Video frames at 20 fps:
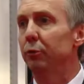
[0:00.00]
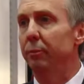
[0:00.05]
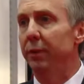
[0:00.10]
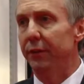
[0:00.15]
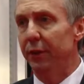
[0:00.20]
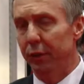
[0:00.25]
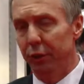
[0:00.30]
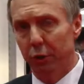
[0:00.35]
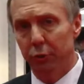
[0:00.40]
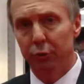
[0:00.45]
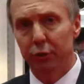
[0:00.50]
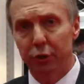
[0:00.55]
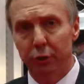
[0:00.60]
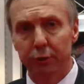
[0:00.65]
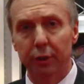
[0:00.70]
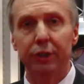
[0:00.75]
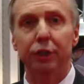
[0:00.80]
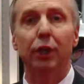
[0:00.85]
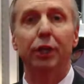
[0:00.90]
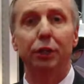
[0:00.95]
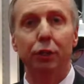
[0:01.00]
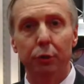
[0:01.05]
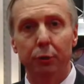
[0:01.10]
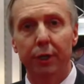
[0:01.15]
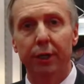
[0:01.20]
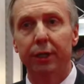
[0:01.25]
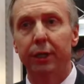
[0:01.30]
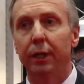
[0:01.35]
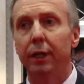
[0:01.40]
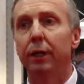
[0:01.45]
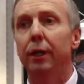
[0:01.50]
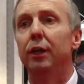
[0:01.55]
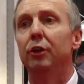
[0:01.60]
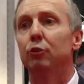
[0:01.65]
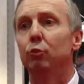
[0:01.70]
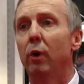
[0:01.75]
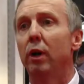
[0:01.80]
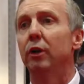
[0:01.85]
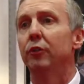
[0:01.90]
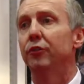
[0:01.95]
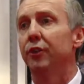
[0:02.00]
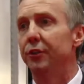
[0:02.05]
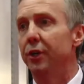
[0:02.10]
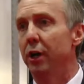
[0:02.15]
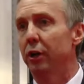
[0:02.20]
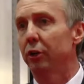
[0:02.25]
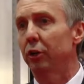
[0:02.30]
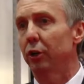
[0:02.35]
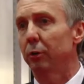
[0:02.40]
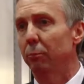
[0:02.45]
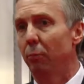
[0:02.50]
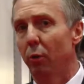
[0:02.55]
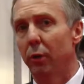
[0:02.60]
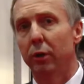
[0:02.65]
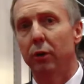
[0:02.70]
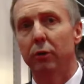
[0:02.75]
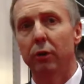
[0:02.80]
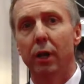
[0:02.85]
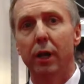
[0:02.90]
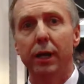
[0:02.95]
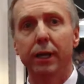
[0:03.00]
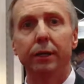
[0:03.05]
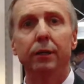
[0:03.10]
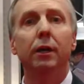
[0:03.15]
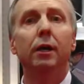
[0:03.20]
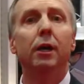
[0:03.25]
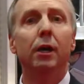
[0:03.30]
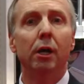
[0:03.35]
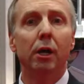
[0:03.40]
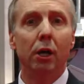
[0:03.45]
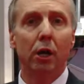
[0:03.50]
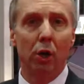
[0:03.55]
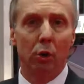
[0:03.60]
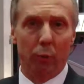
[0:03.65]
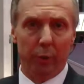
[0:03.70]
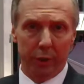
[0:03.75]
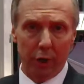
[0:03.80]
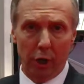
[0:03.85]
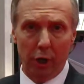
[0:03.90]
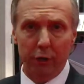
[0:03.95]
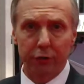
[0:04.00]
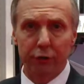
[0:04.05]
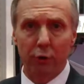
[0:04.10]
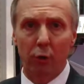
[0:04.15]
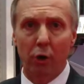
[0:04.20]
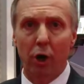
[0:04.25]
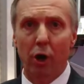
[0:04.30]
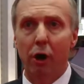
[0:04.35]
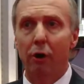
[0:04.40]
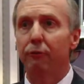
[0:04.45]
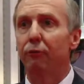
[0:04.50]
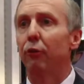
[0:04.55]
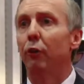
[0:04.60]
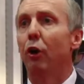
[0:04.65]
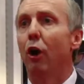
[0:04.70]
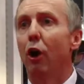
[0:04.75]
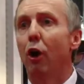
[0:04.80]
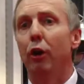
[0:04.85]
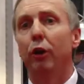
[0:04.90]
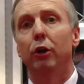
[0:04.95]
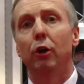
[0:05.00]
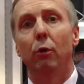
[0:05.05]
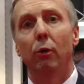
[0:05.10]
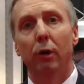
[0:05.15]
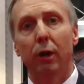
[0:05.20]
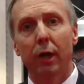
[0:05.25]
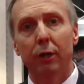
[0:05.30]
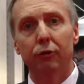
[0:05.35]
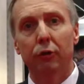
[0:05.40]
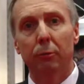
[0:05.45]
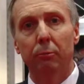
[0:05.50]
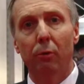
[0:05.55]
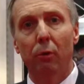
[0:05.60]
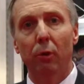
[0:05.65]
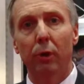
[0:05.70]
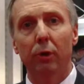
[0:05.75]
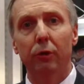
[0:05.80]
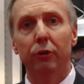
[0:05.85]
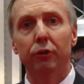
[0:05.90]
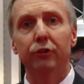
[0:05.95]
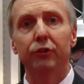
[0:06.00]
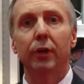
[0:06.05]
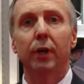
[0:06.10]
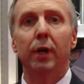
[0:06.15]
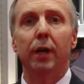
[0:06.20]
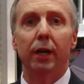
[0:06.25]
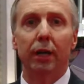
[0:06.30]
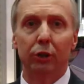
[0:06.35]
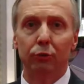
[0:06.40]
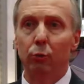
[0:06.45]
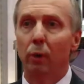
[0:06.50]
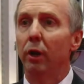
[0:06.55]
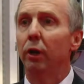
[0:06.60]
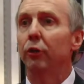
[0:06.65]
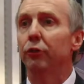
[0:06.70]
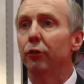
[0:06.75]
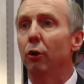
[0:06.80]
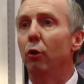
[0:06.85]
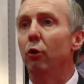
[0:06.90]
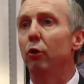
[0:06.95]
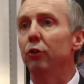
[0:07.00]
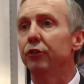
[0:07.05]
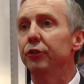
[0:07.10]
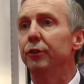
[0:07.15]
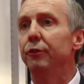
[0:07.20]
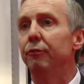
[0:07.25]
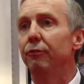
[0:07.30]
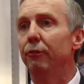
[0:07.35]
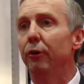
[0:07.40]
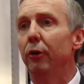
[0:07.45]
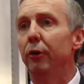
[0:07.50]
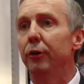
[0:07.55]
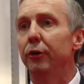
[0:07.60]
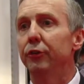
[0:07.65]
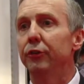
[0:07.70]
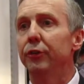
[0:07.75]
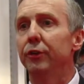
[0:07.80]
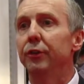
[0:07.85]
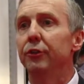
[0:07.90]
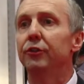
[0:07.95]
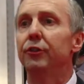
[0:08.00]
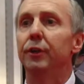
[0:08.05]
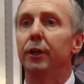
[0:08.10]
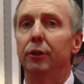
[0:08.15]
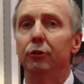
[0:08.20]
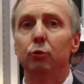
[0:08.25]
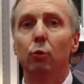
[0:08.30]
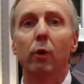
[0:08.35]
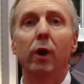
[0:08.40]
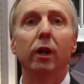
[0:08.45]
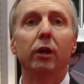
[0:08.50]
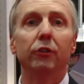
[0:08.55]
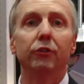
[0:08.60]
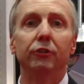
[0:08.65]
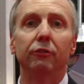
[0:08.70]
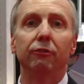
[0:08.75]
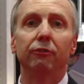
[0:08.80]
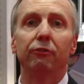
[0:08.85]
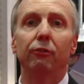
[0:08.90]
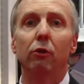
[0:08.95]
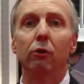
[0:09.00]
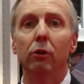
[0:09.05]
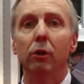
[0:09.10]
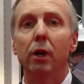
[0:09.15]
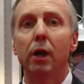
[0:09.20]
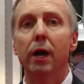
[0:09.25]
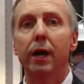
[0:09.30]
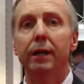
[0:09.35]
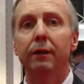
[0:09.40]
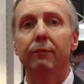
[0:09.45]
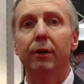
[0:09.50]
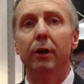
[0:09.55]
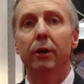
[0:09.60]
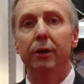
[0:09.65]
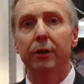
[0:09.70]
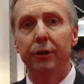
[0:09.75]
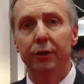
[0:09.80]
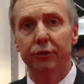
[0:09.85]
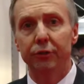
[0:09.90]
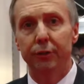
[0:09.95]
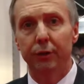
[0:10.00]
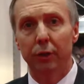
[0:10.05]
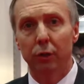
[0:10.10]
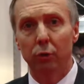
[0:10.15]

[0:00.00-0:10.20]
would be the Utica as well as the Dunkirk boiler line. We also offer Argo electric boilers, as well as Olson furnaces, as well as a full line of air conditioning